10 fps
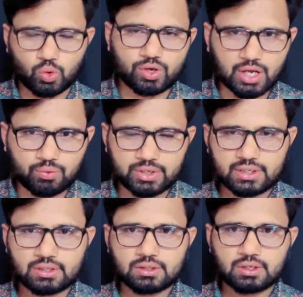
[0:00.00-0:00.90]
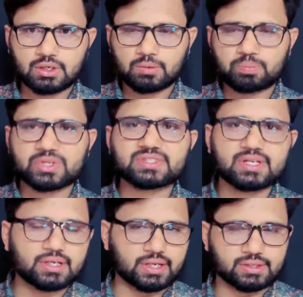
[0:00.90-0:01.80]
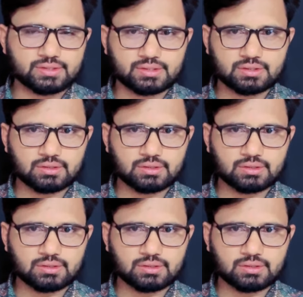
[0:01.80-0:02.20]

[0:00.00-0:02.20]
down it. Present tense.